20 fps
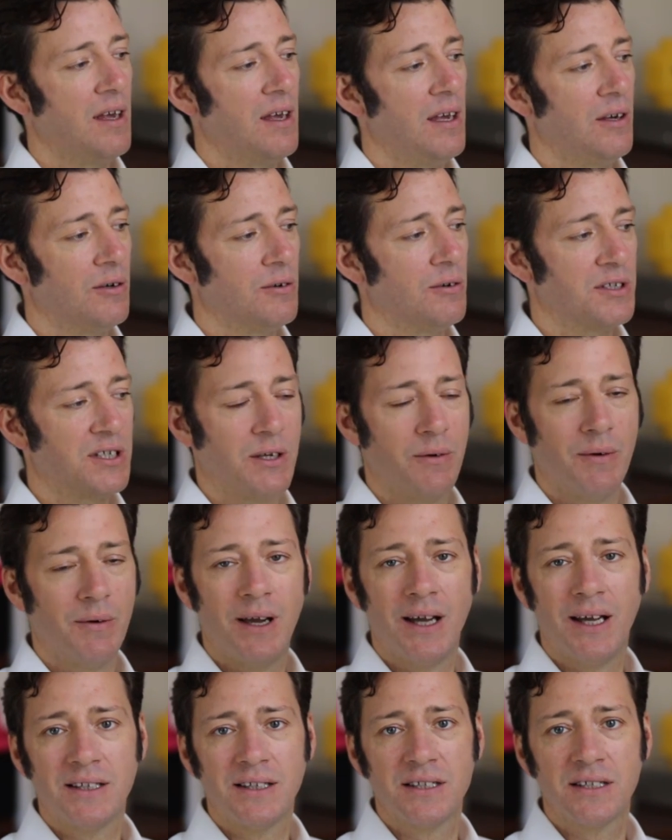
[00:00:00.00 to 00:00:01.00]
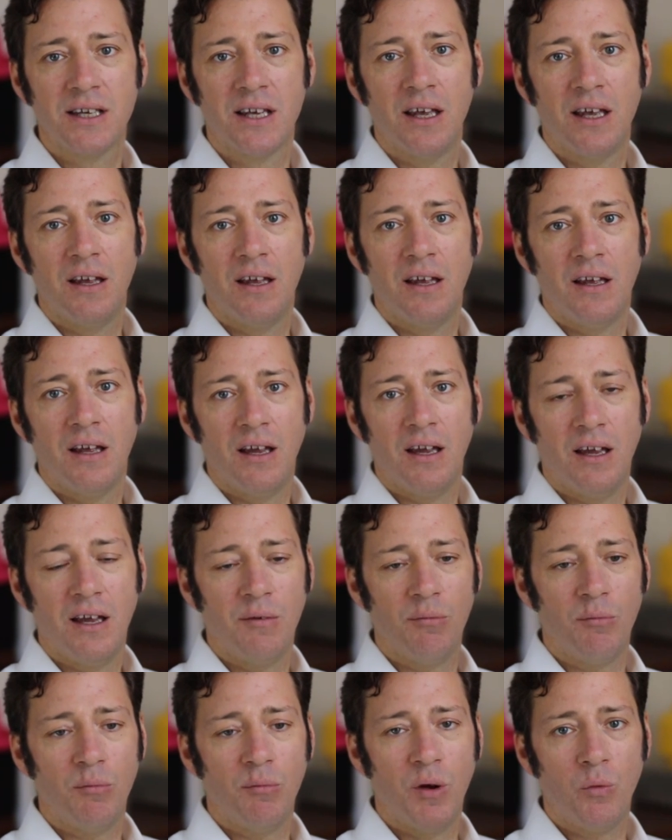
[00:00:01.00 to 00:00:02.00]
It also adds
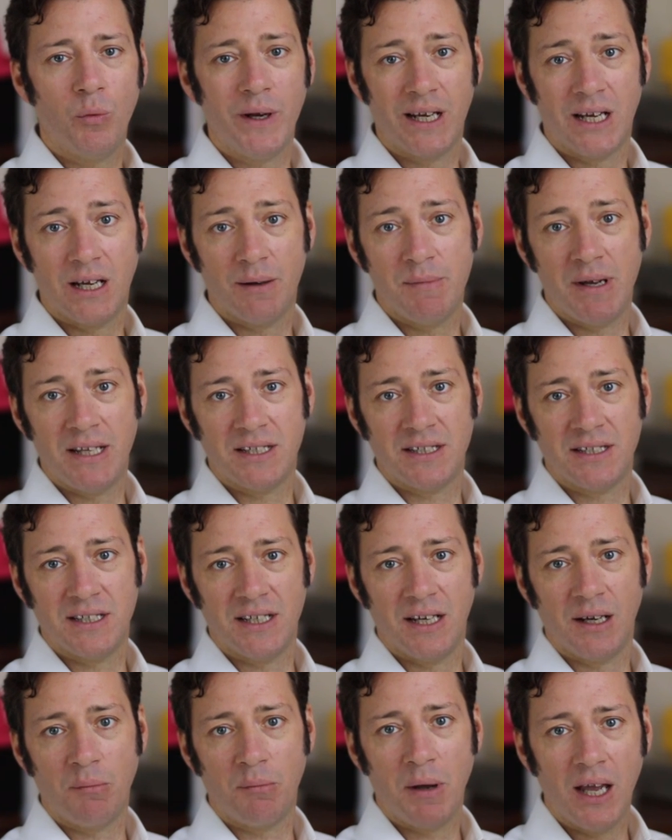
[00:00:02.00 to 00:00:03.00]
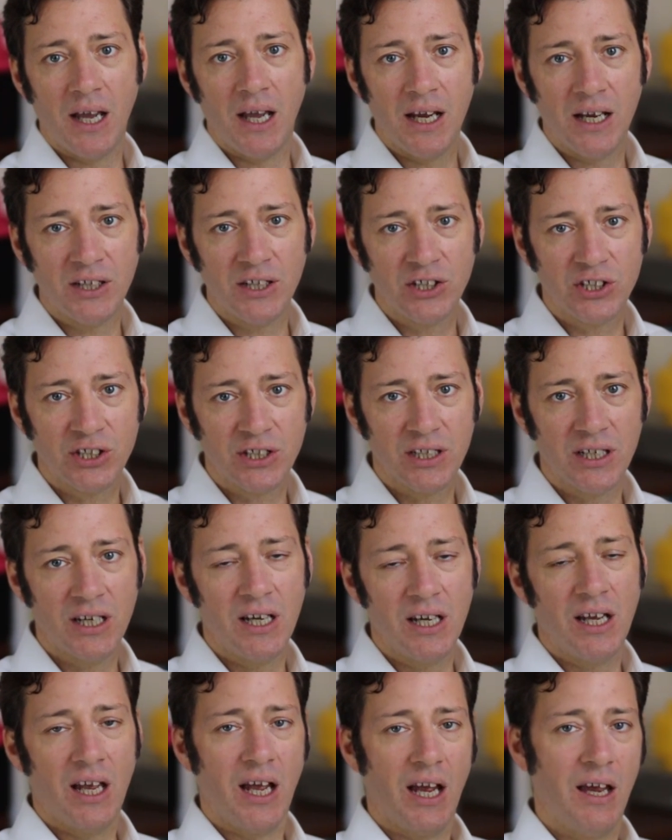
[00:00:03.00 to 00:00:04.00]
a week commencing page,
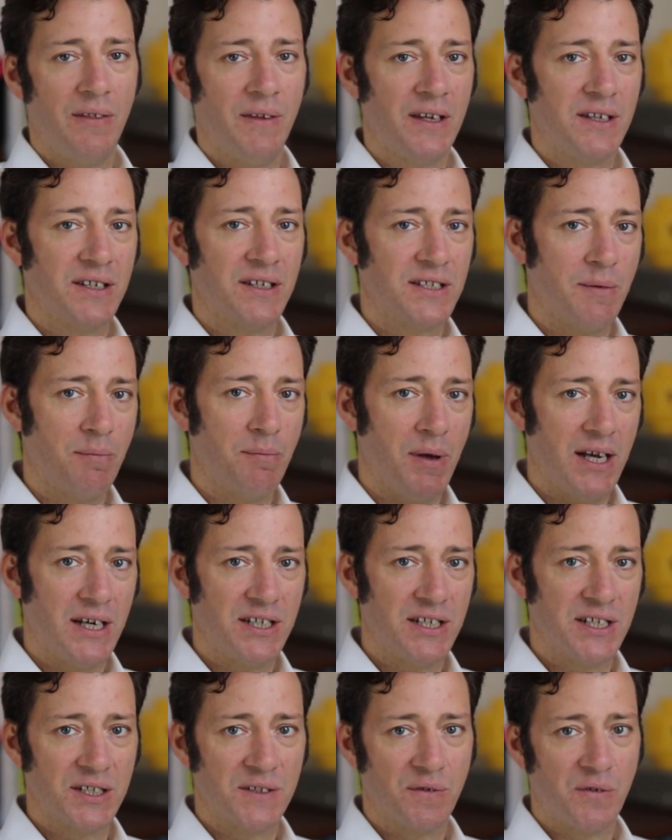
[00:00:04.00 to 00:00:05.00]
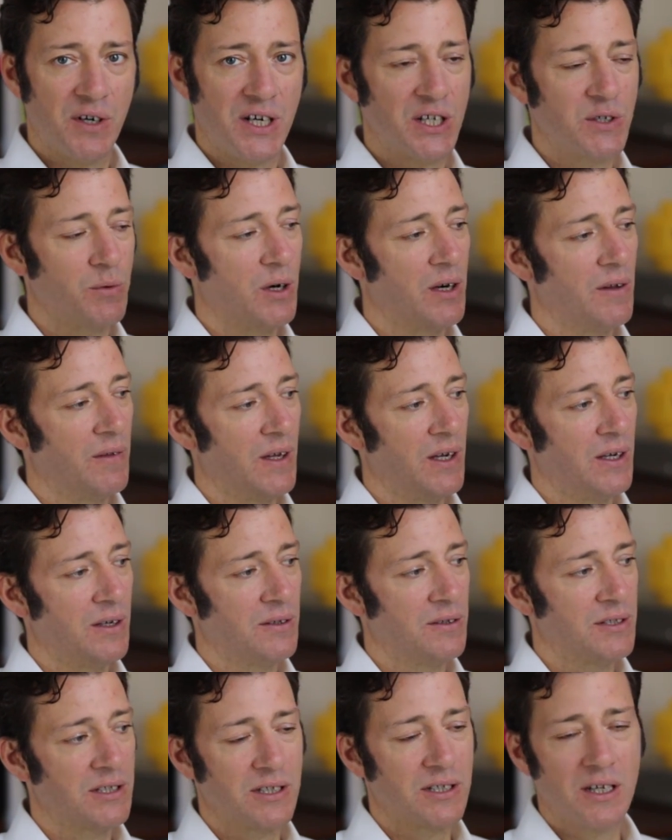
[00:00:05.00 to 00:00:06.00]
and then sub pages for each one of
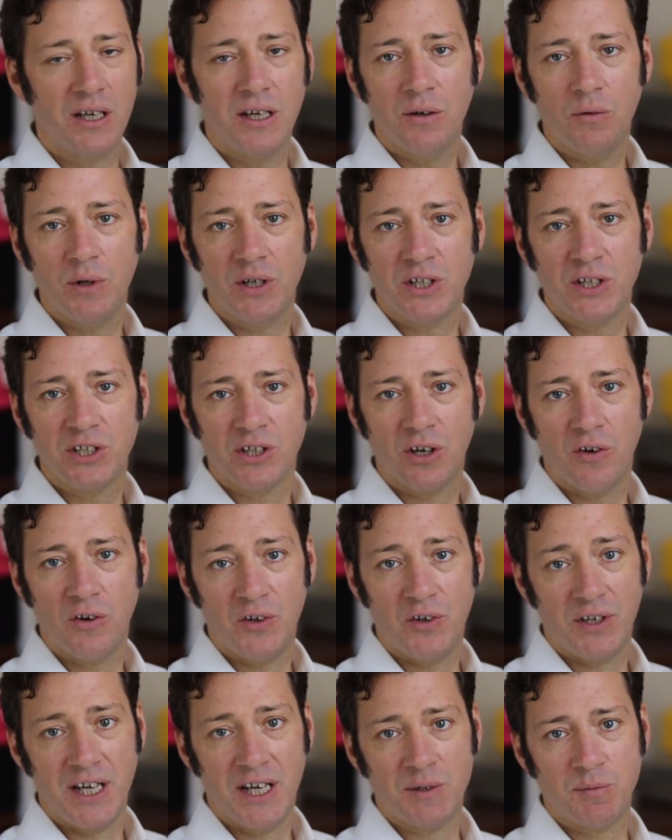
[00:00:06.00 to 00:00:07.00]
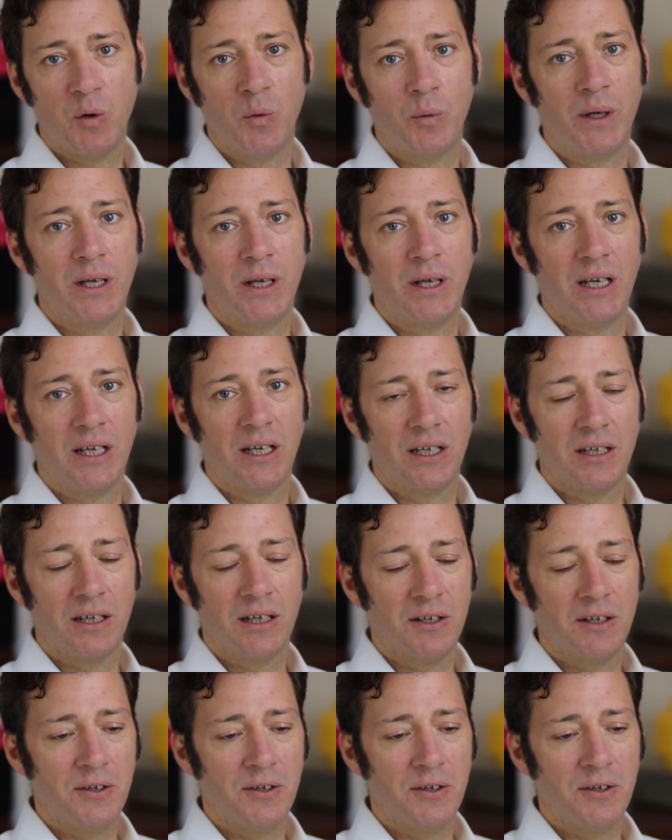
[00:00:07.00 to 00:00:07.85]
those, which are the days per week.